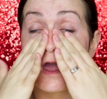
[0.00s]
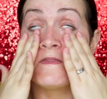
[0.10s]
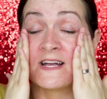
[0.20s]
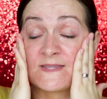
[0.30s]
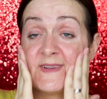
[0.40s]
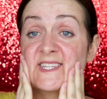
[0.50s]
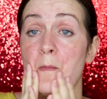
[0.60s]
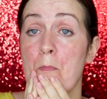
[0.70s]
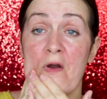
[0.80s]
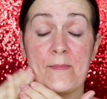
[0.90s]
and that's my
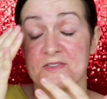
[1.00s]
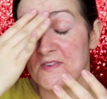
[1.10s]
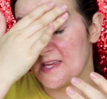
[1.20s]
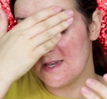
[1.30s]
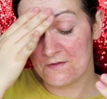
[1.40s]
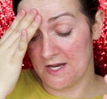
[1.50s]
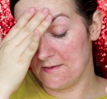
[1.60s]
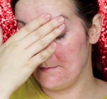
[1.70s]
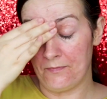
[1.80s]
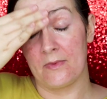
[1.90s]
skin prepped for the
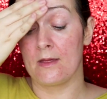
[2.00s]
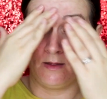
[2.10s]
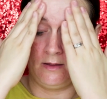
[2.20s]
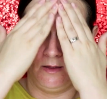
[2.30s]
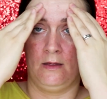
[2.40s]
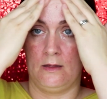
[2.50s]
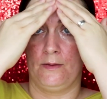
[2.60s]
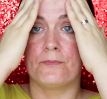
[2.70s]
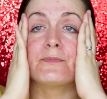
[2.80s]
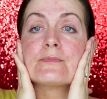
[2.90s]
evening.
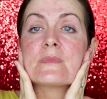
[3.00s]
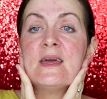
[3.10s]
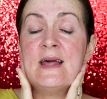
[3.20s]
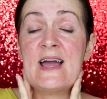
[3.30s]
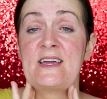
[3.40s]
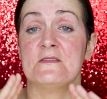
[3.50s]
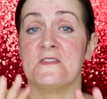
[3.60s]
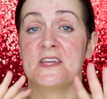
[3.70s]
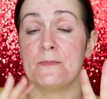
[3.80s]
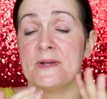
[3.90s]
Now I can
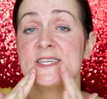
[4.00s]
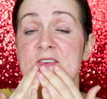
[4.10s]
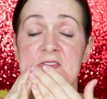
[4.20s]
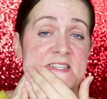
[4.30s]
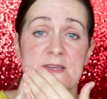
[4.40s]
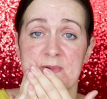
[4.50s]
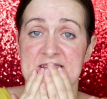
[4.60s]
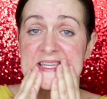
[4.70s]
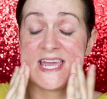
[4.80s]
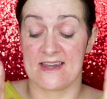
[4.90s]
feel a big difference in my
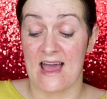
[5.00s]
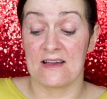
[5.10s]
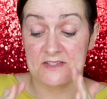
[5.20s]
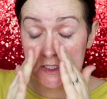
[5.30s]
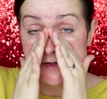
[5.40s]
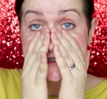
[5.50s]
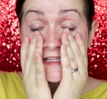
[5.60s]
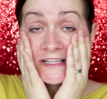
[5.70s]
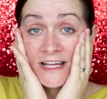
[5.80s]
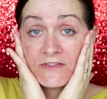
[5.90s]
skin after using
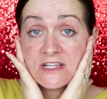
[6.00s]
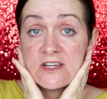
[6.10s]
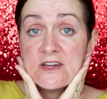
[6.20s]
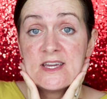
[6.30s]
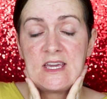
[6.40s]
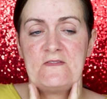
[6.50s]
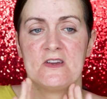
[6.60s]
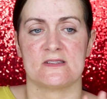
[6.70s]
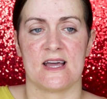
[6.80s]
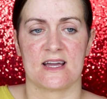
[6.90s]
the Clarisonic. It
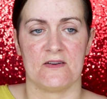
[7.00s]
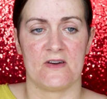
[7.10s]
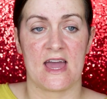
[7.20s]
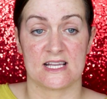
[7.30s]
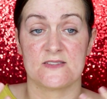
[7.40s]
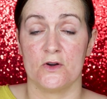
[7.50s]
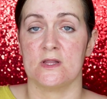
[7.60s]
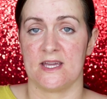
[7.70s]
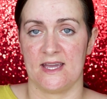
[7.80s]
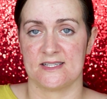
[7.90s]
feels like I've
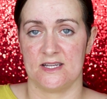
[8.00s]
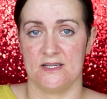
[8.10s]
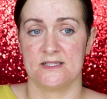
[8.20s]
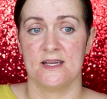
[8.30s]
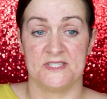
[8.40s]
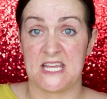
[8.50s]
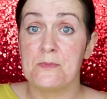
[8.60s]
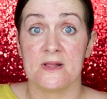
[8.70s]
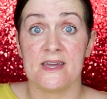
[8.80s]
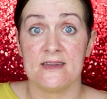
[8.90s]
exfoliated
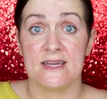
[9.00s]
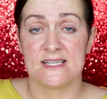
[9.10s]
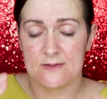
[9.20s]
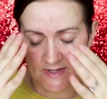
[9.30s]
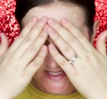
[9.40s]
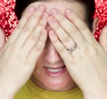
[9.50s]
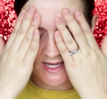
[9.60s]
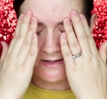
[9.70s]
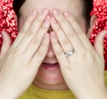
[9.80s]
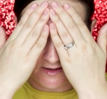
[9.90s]
deeply into my
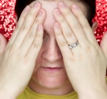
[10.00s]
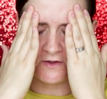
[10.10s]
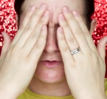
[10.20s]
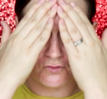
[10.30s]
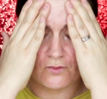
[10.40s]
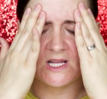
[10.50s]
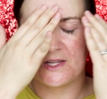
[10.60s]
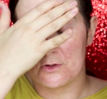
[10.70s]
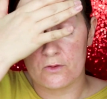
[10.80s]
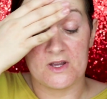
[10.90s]
skin. It feels really
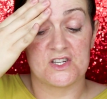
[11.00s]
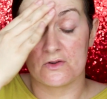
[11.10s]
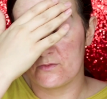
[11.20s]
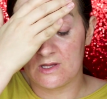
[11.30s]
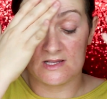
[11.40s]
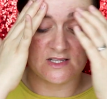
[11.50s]
nourished and really